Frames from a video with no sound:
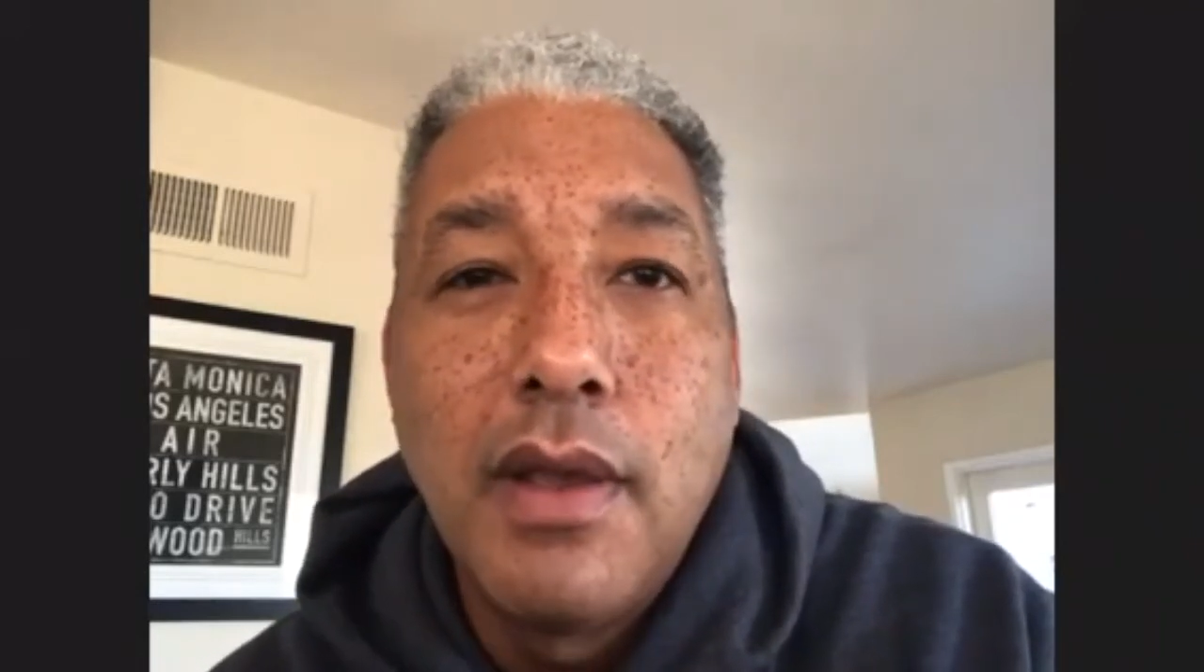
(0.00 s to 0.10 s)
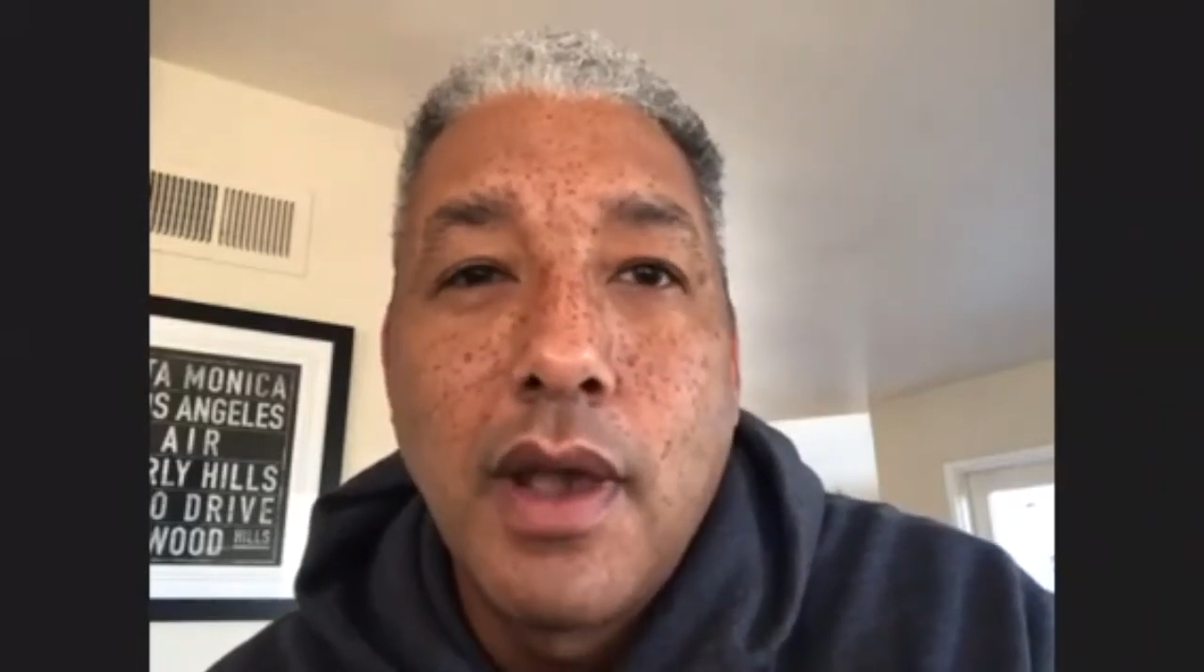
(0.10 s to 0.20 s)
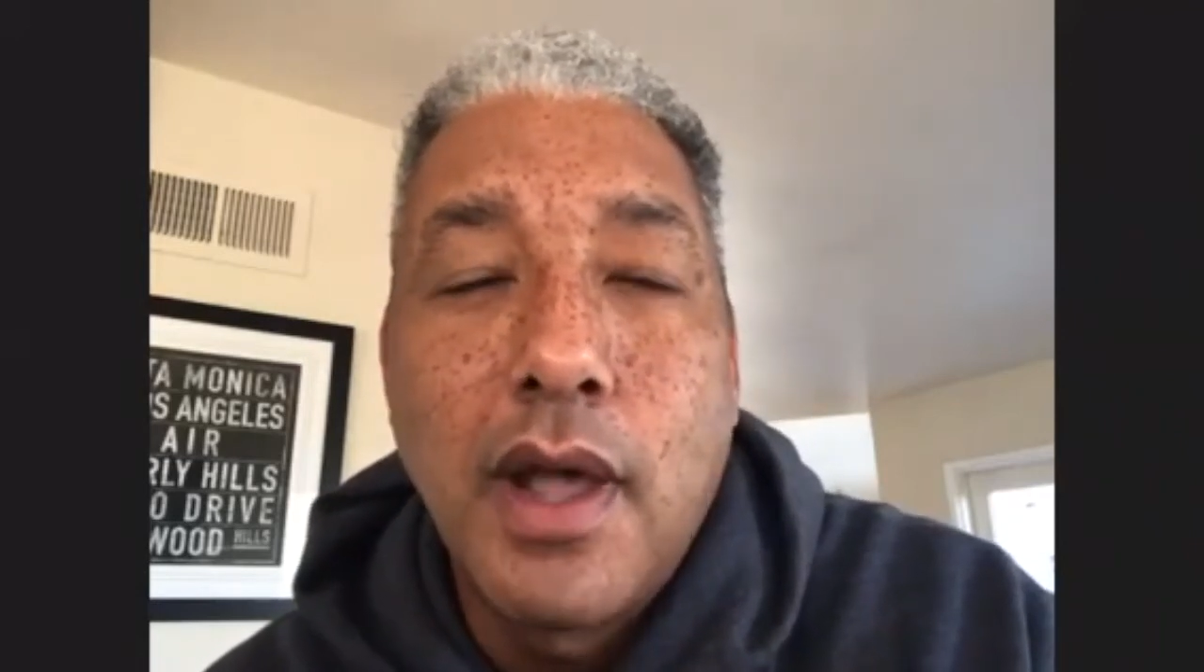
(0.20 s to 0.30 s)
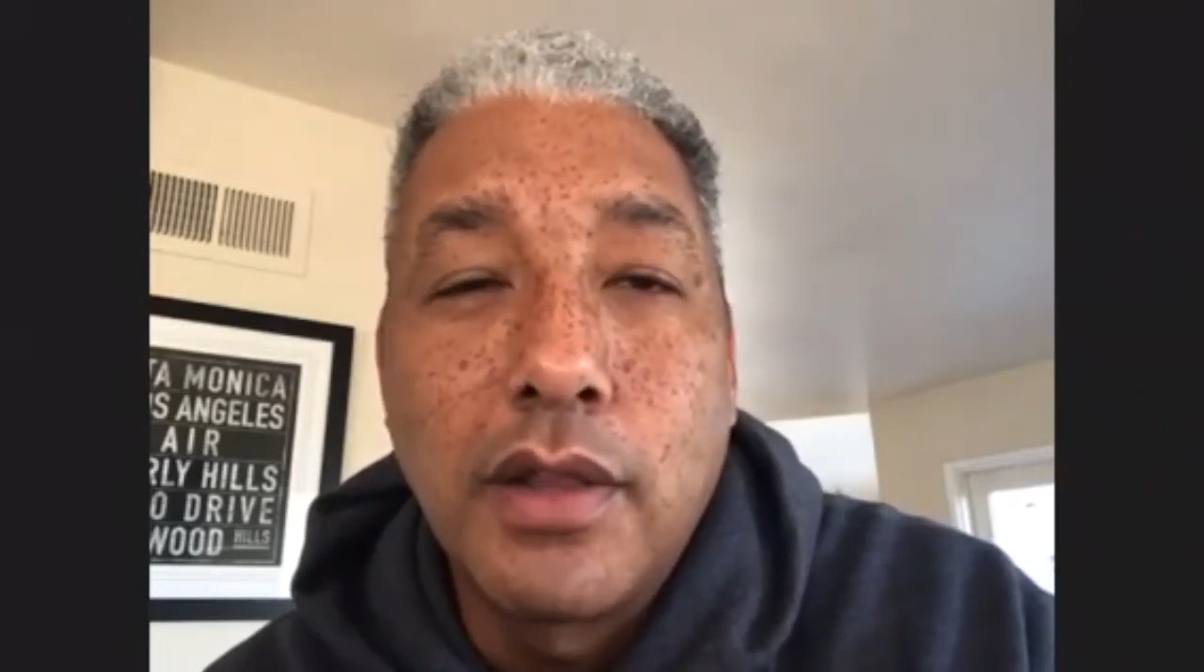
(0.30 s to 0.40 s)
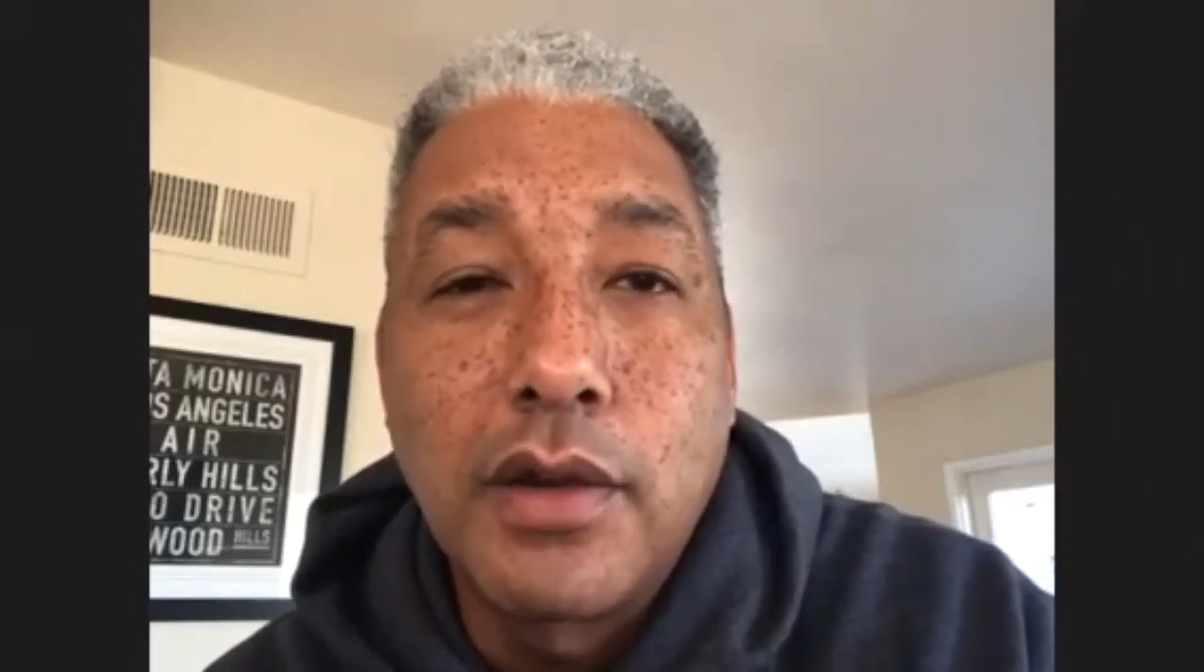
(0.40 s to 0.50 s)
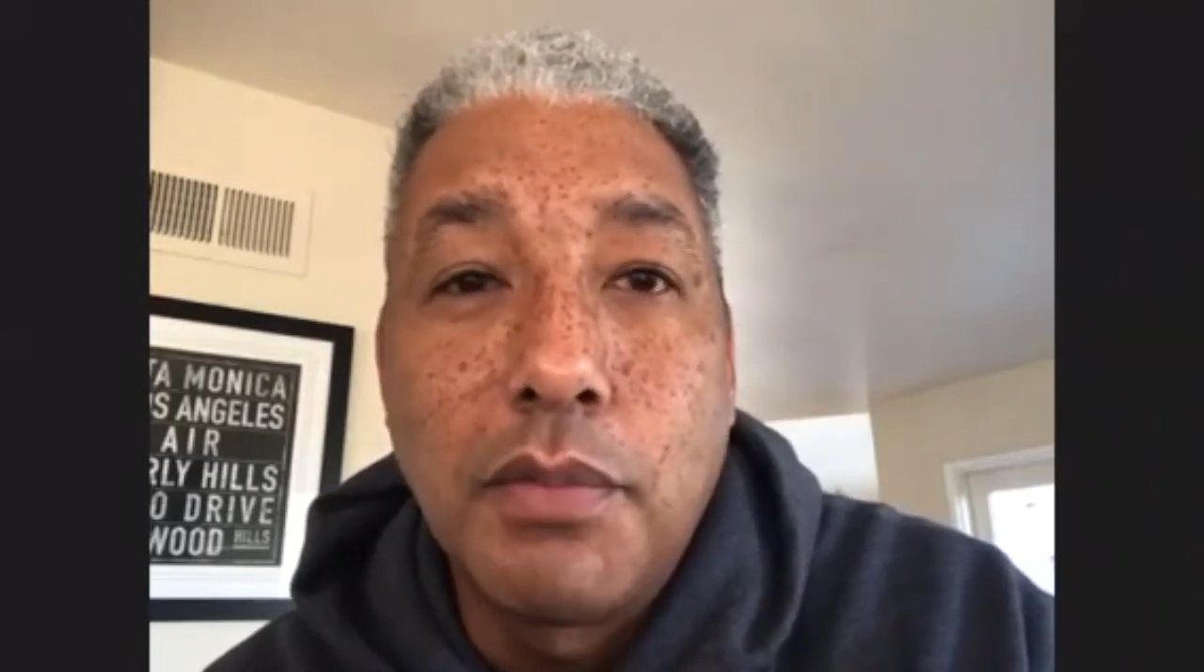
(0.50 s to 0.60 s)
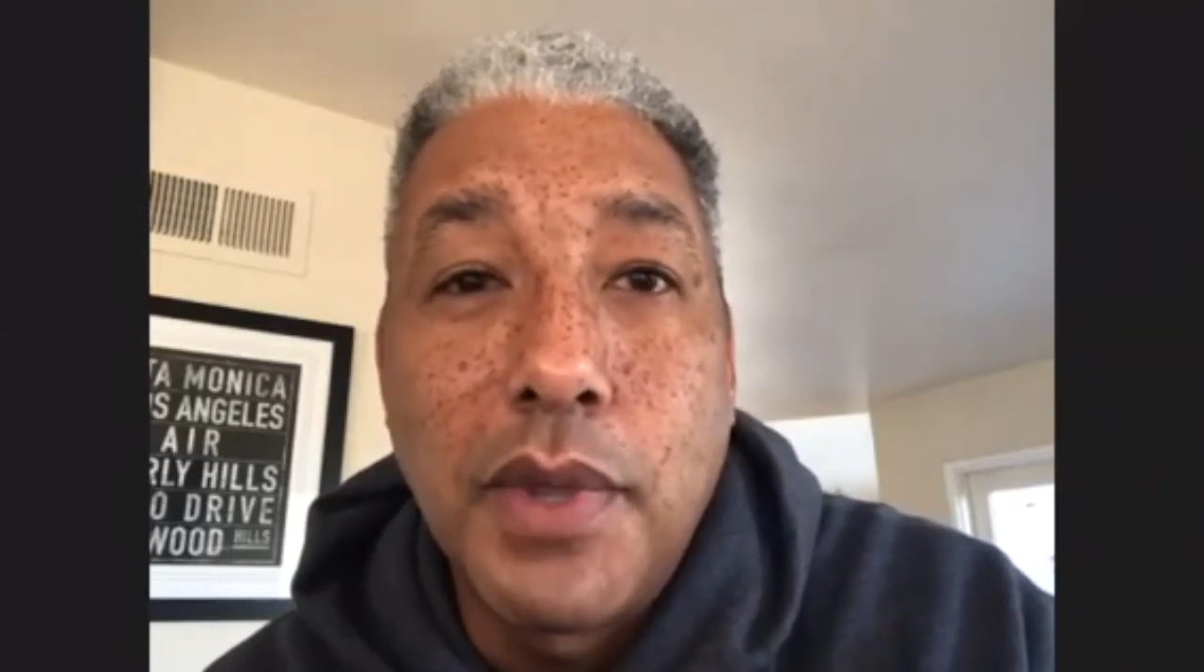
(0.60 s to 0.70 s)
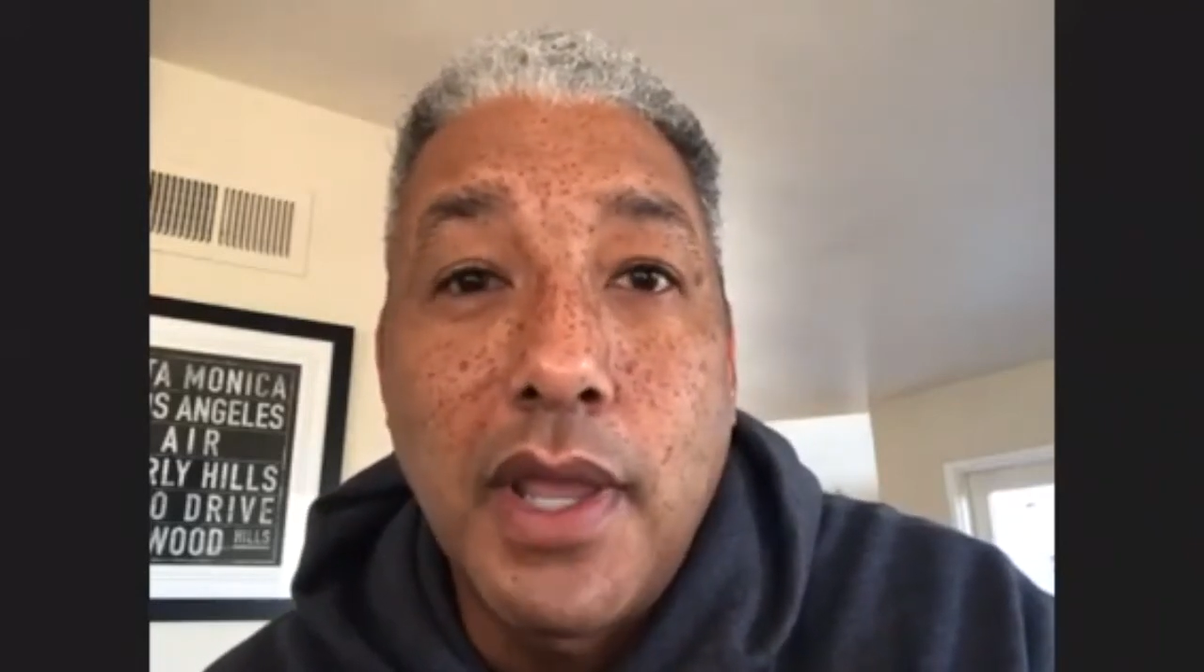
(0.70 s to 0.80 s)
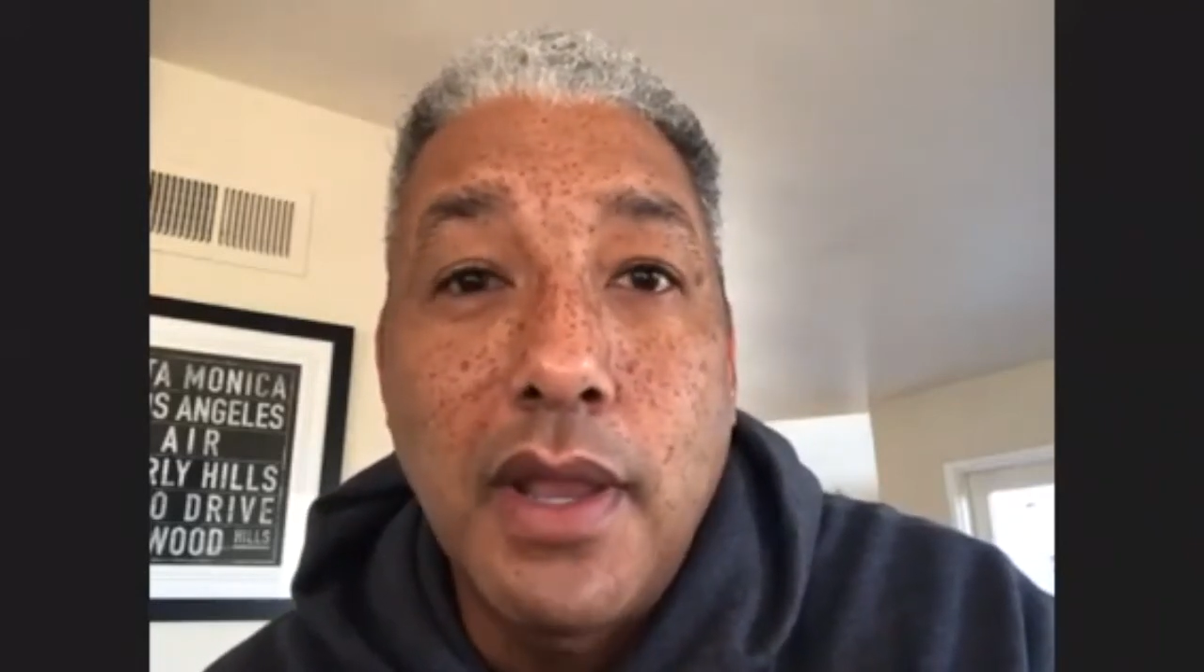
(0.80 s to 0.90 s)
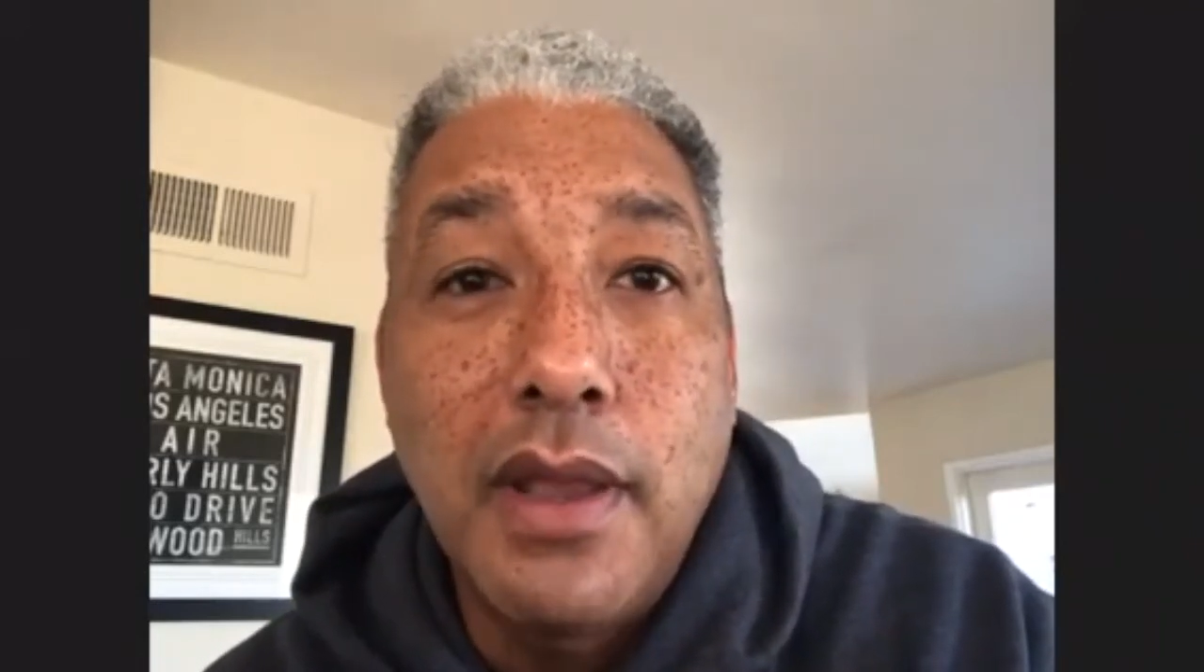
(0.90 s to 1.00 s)
a little
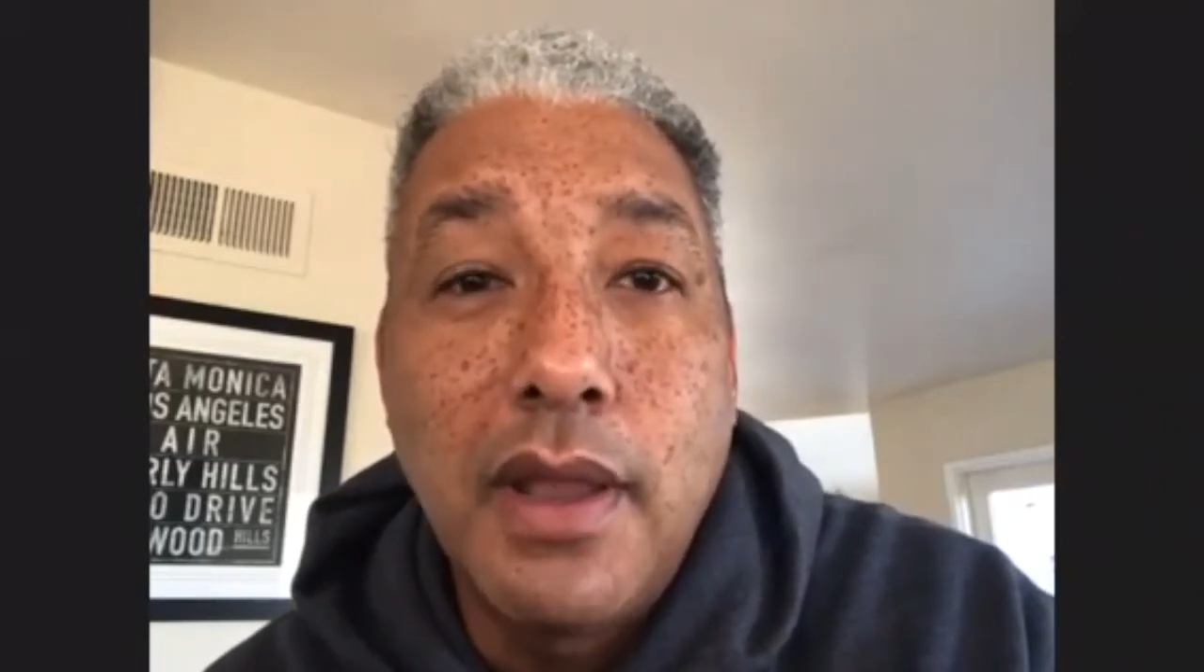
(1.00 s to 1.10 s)
bit.